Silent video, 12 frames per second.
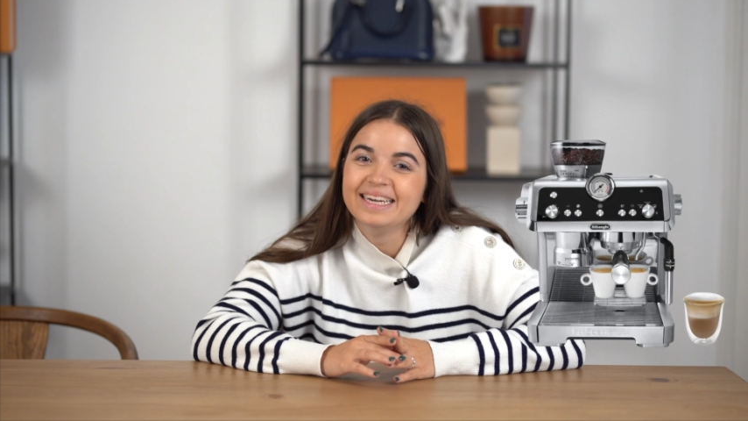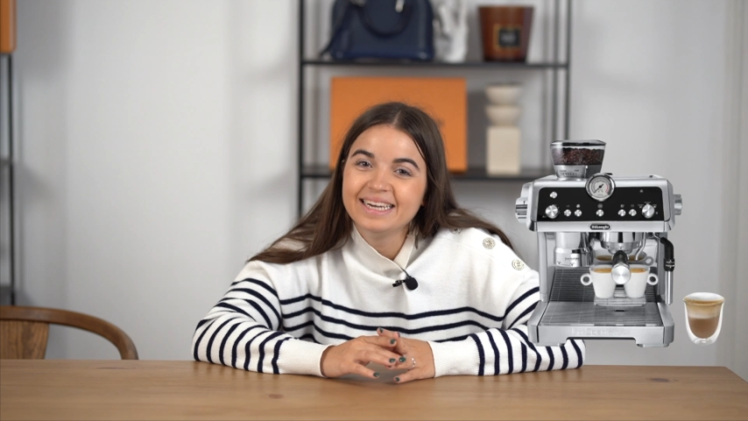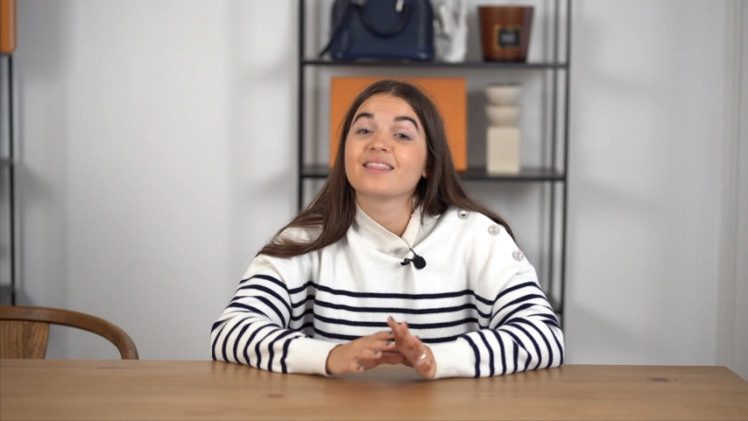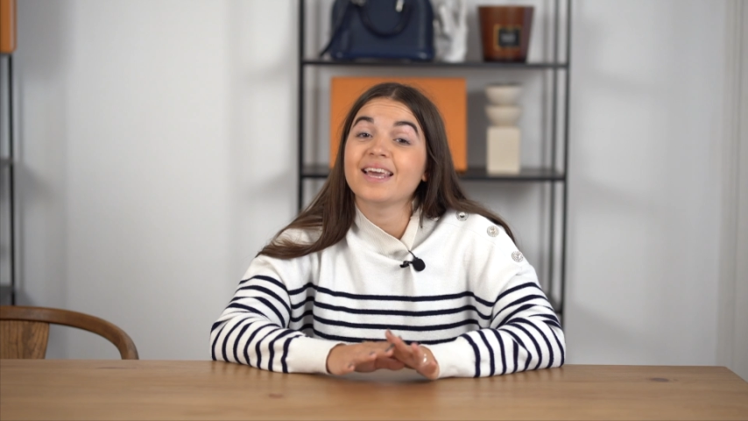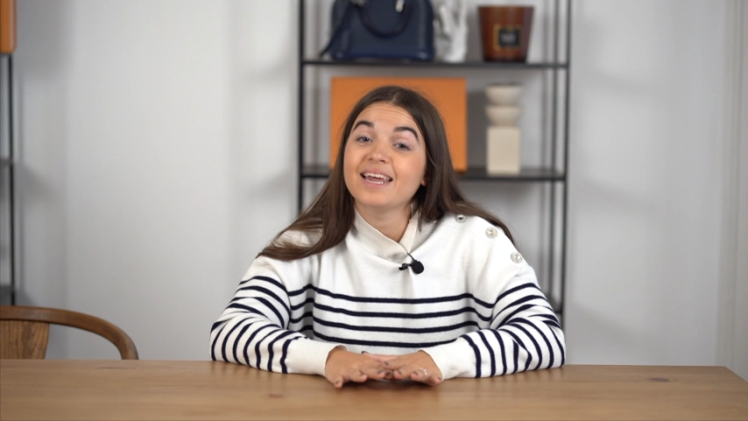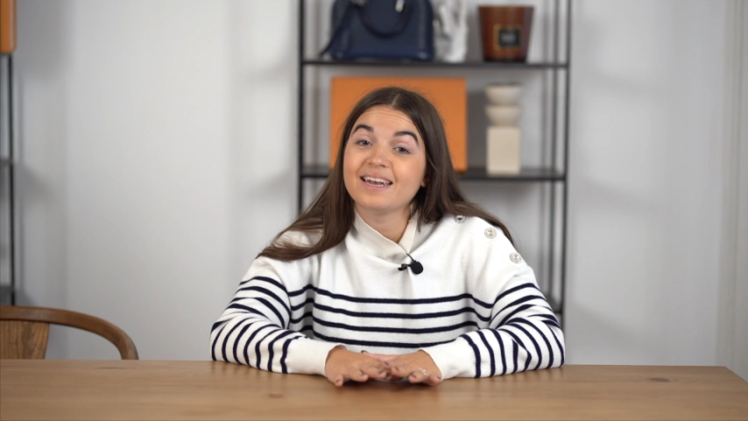
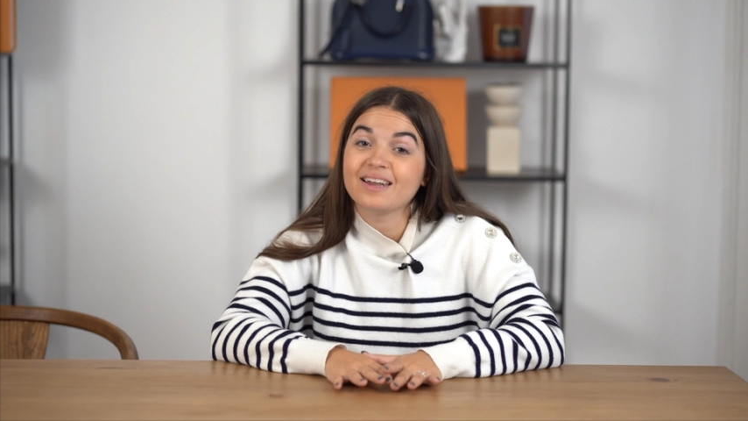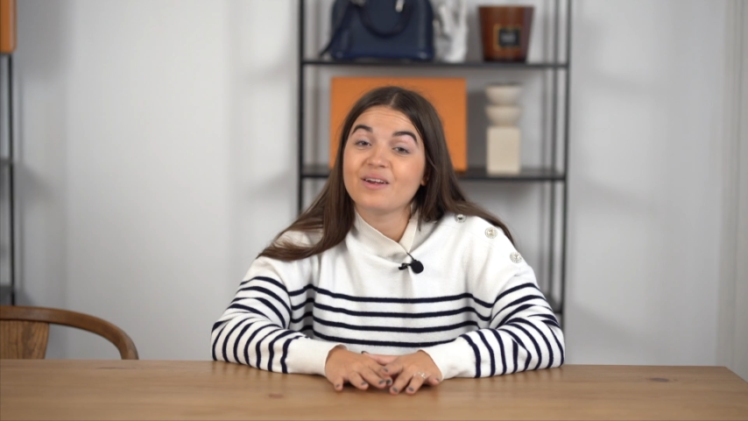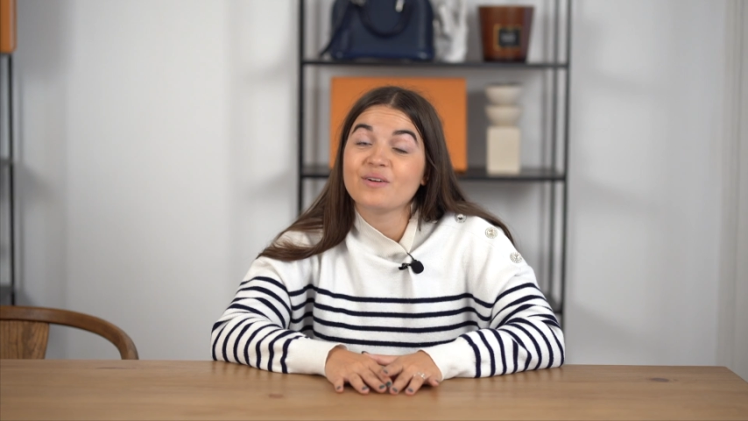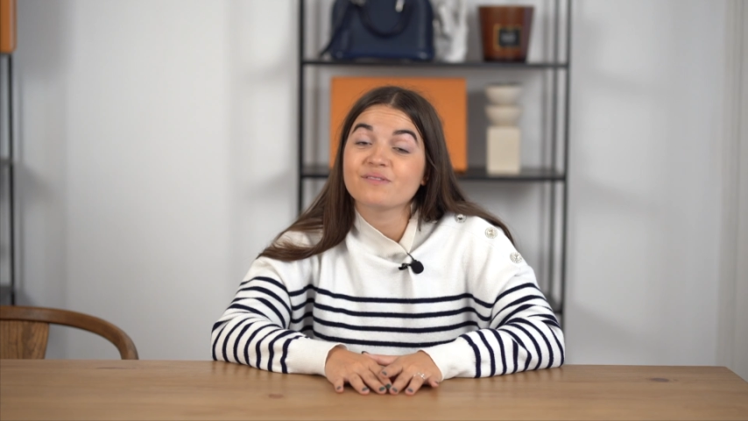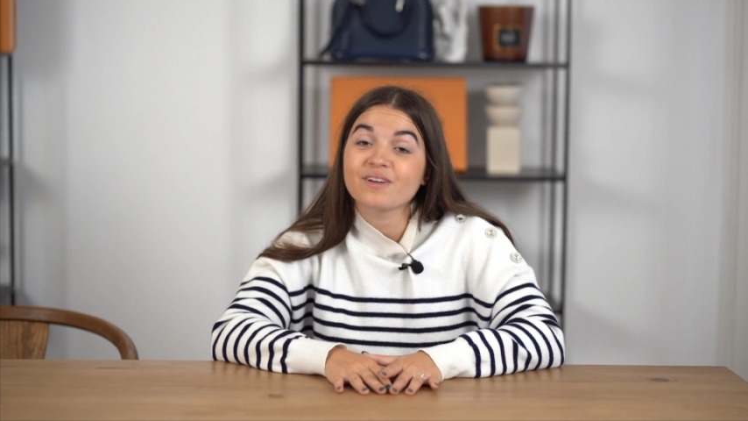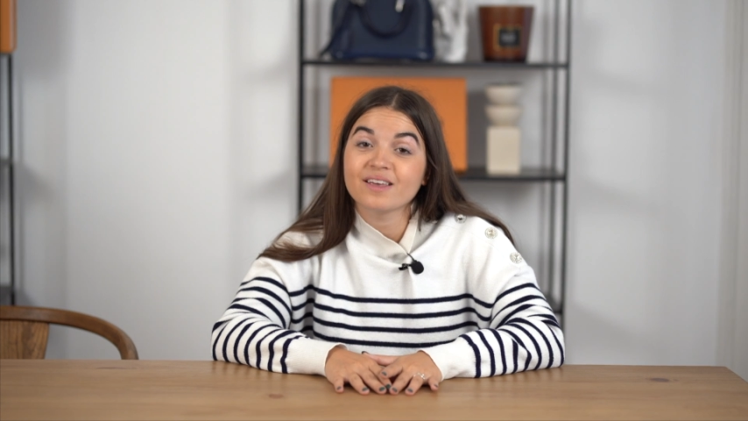Then
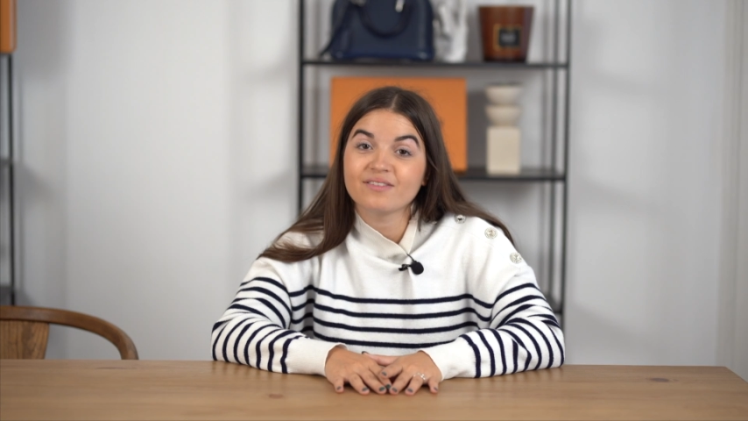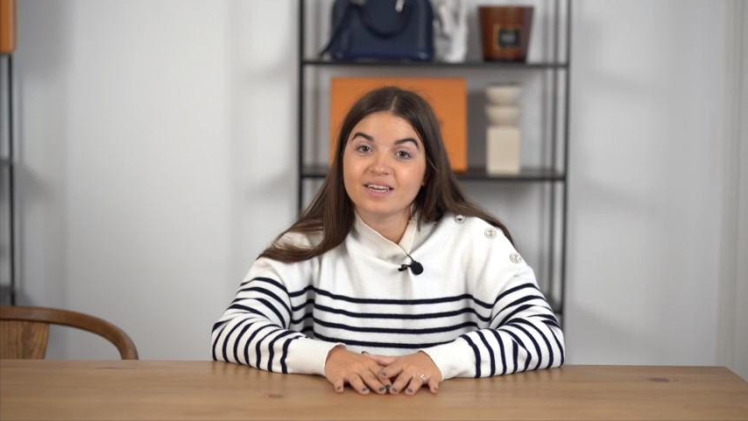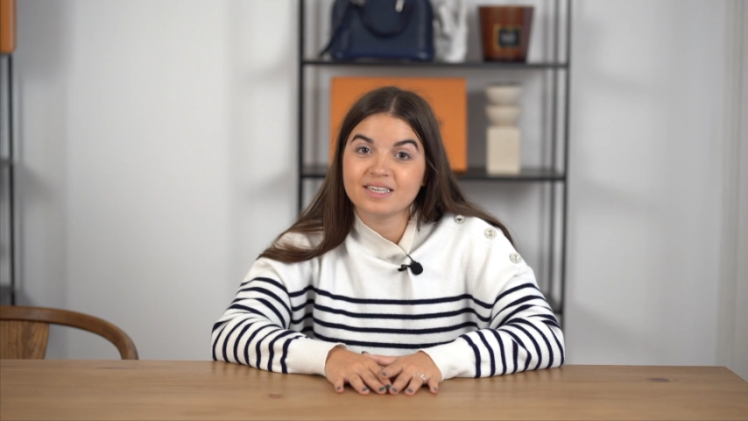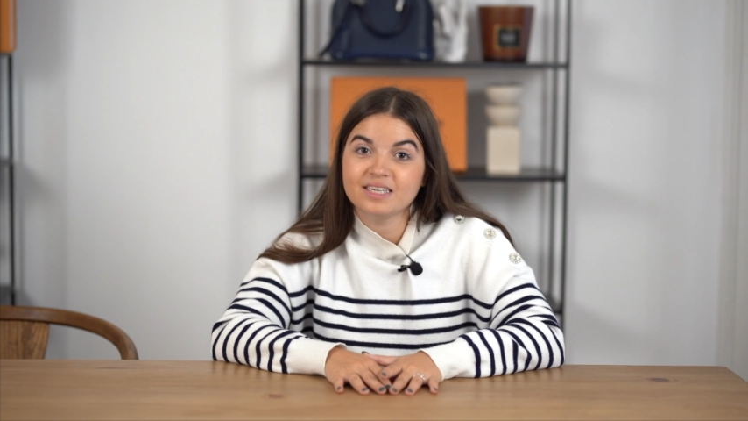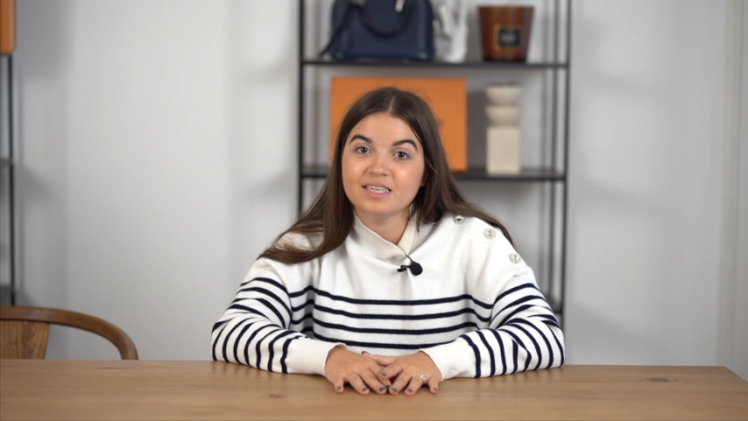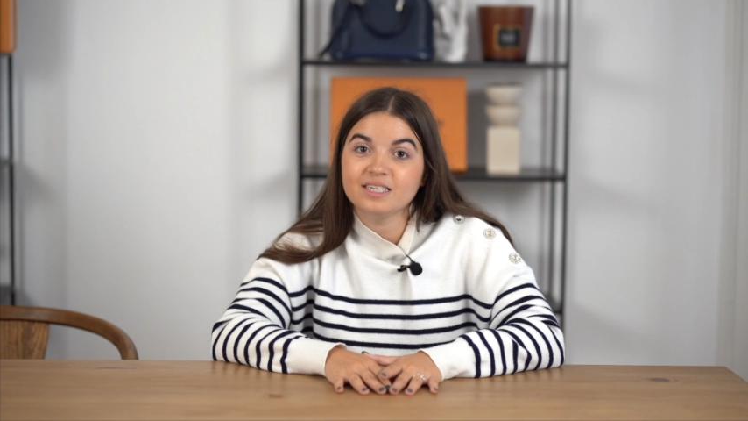another gift
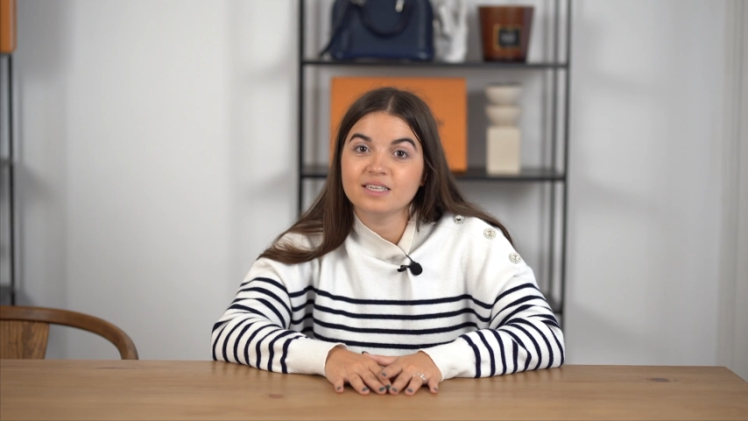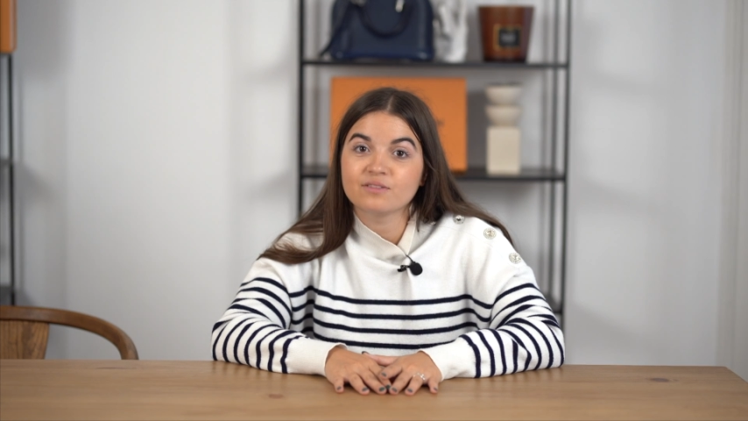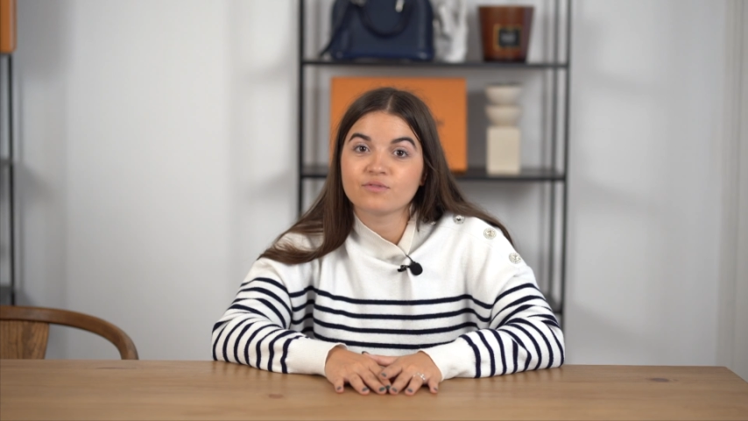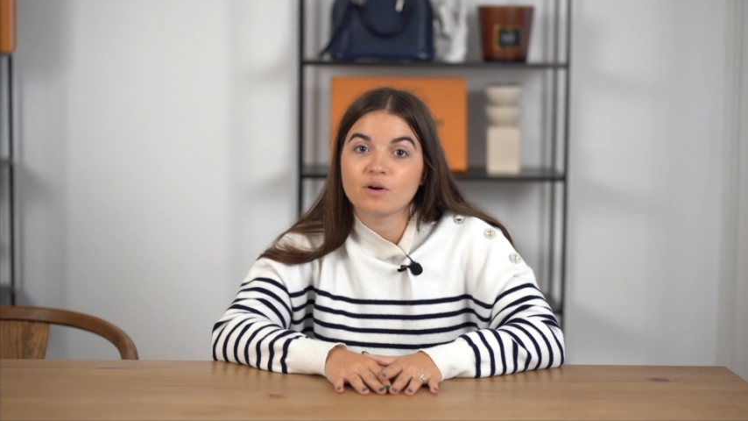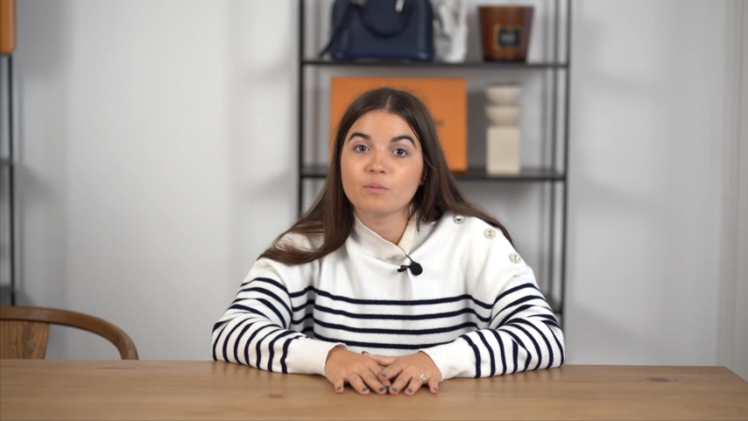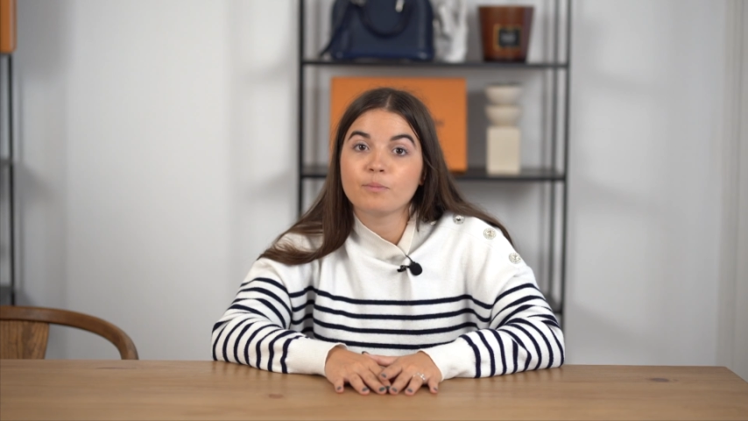idea is
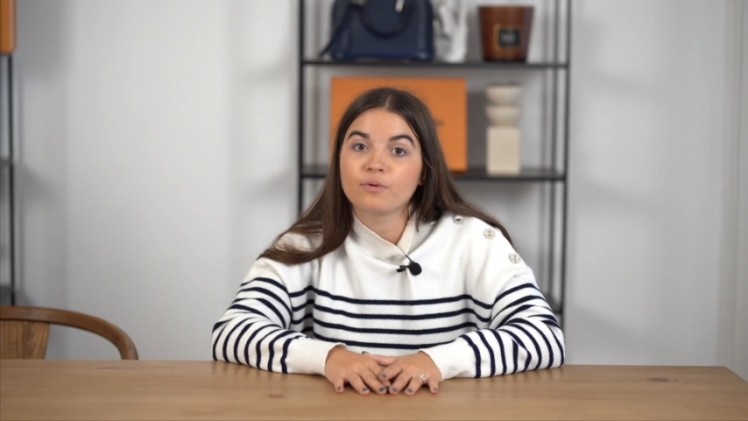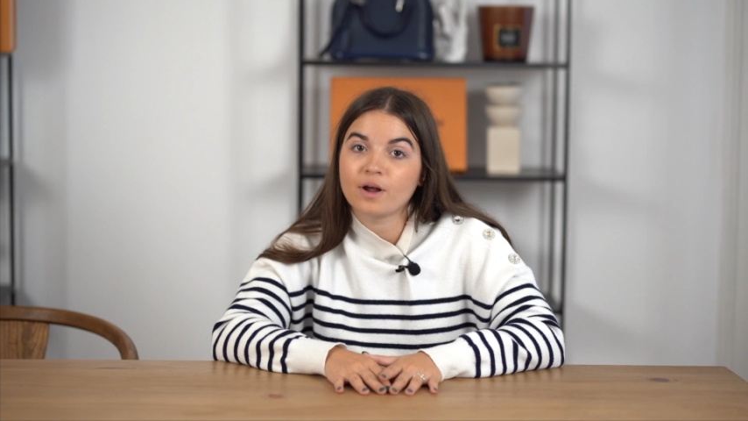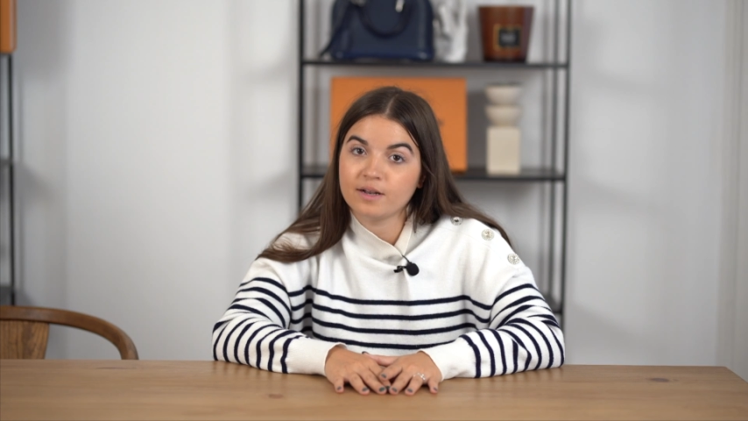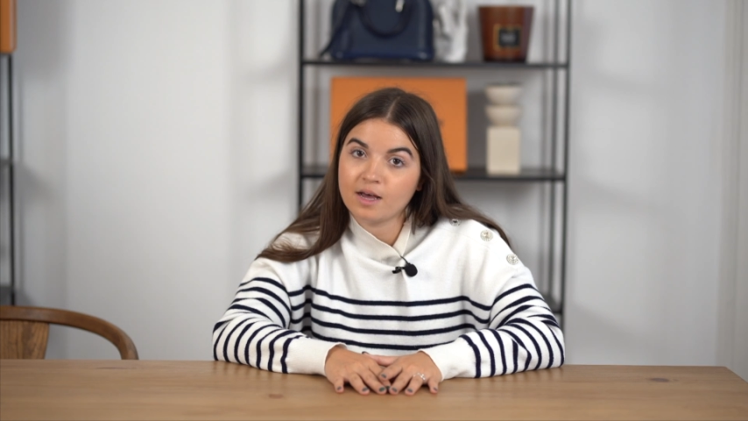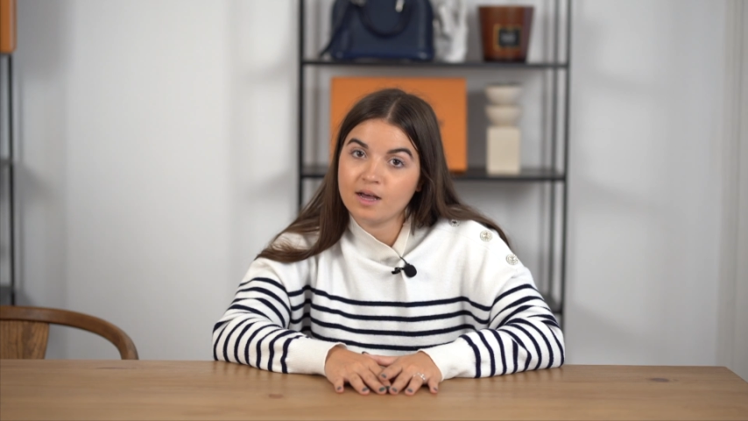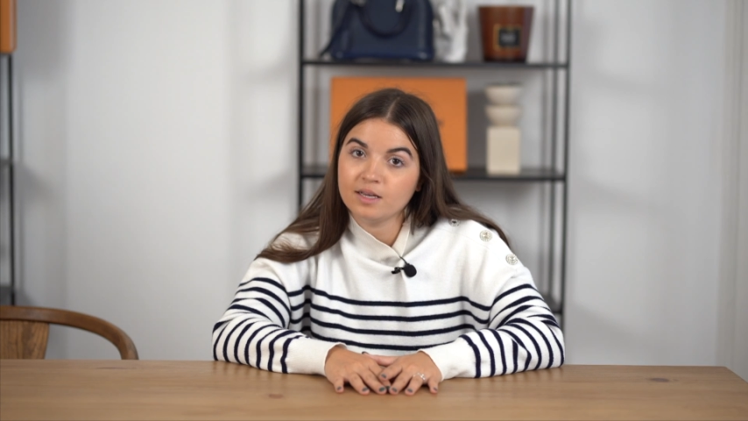from
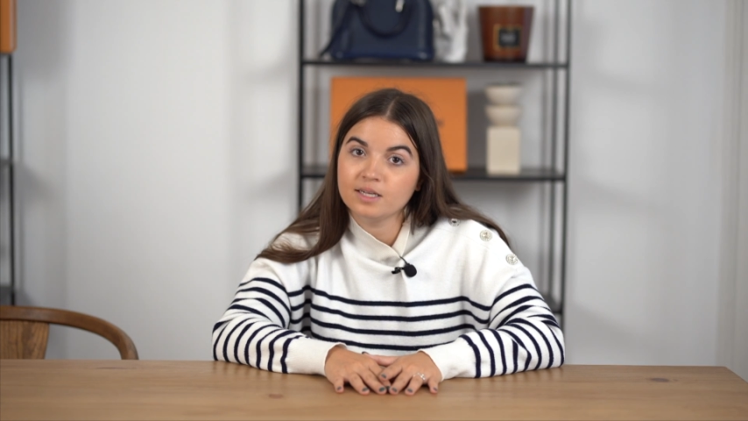Prada.